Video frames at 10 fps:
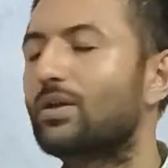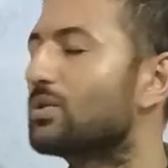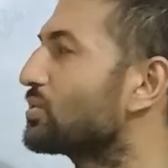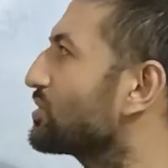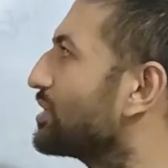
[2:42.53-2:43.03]

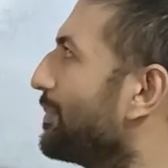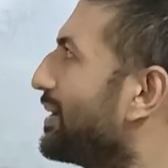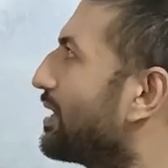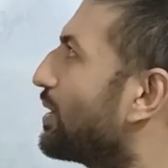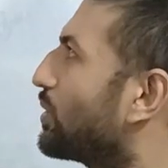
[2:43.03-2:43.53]
So
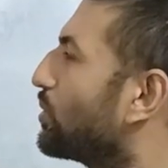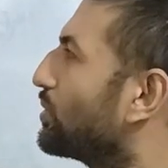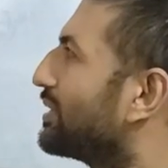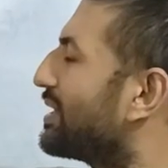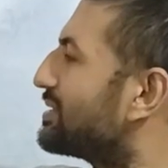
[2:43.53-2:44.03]
similar
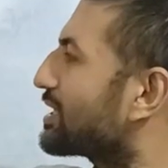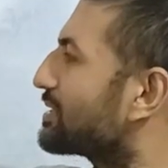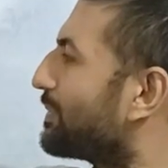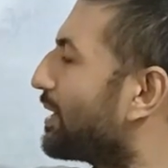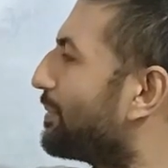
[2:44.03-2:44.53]
to this
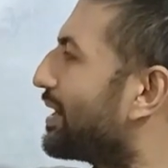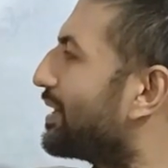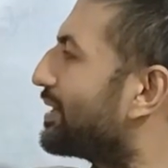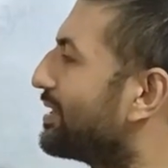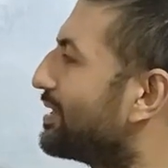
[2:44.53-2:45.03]

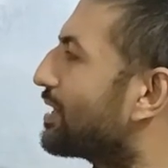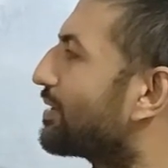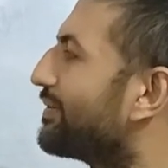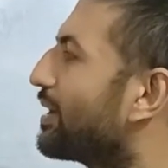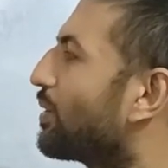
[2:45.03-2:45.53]
experiment, here
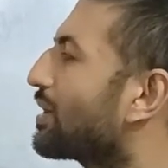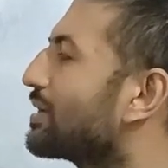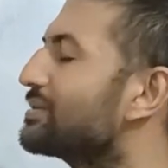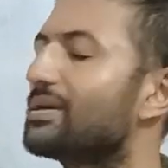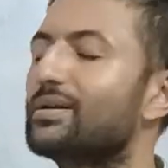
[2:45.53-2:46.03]
we have
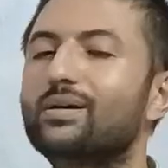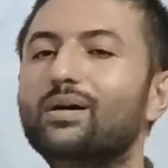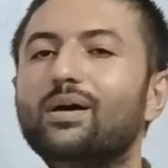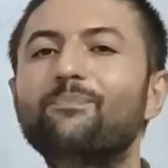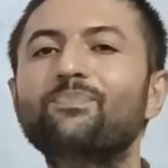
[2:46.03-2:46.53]

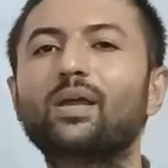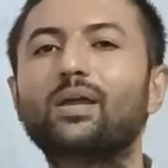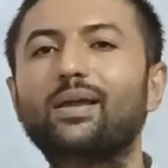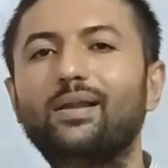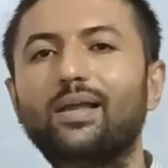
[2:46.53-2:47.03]
considered
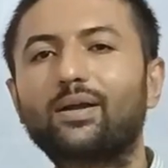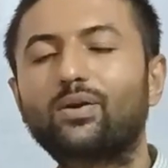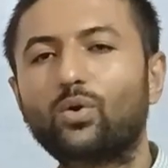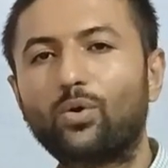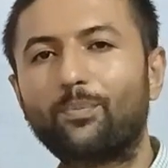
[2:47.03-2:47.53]

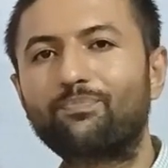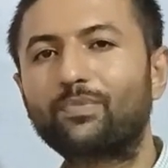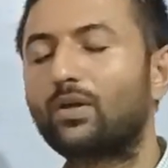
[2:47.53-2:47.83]
electron.